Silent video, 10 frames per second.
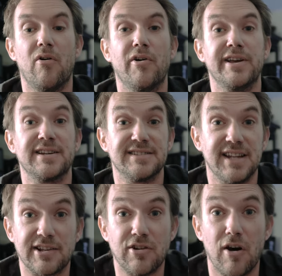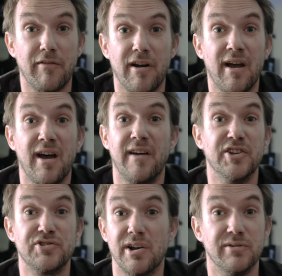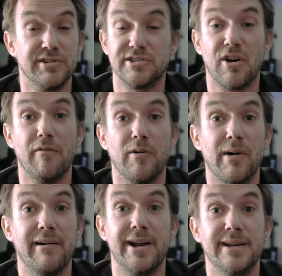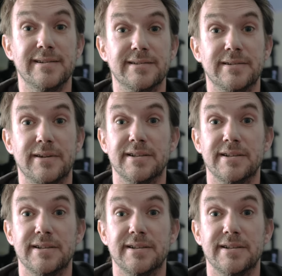Or you can select hover, and the drone will just hover where it is